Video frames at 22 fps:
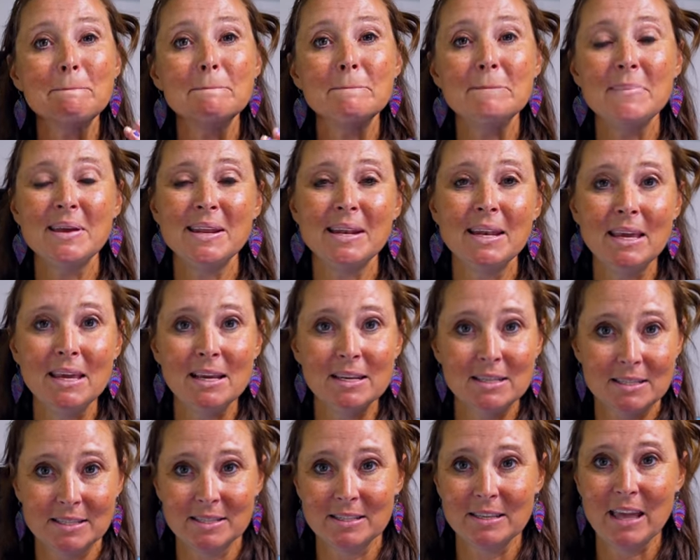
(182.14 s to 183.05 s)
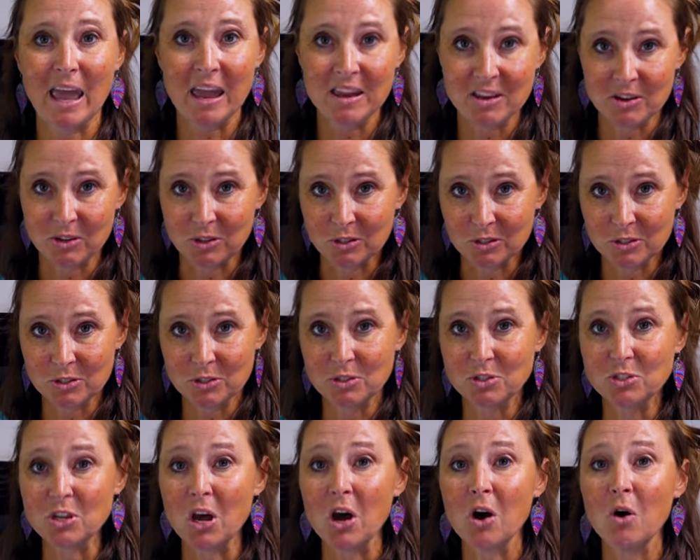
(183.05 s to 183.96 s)
mini scale.
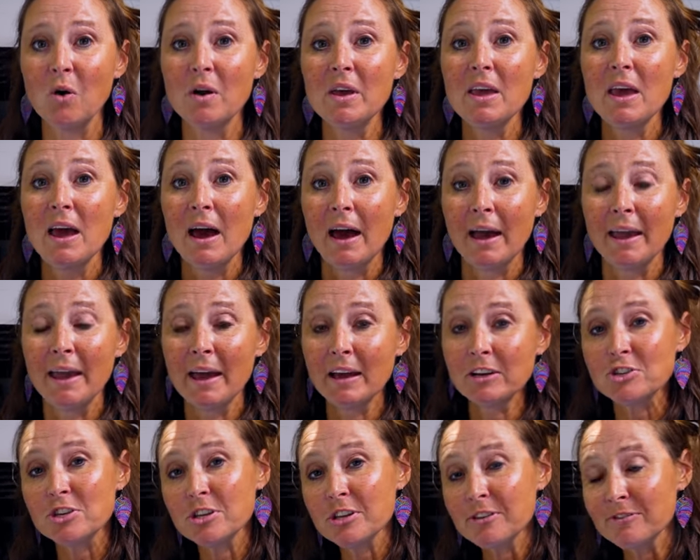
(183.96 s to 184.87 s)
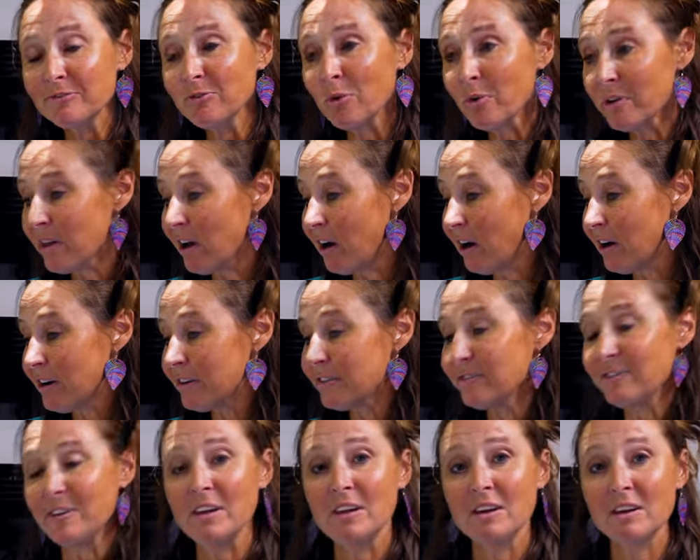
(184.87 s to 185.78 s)
So I actually, for the
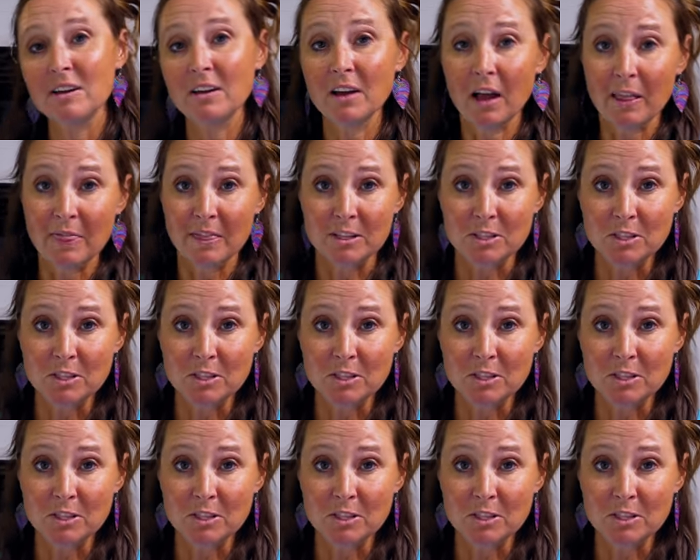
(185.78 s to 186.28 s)
RV, got the